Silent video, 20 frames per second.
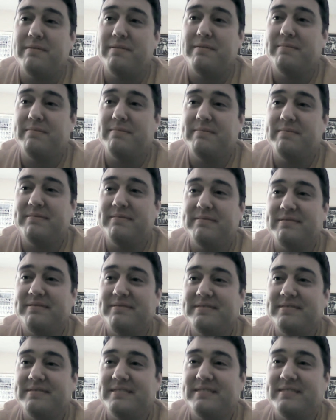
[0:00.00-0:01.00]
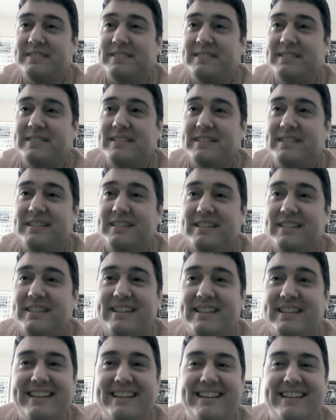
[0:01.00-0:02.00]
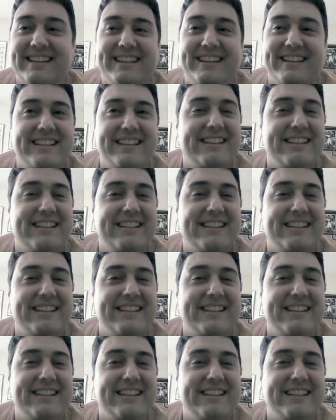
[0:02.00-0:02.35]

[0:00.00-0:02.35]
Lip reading: I'm good. We'll pick it up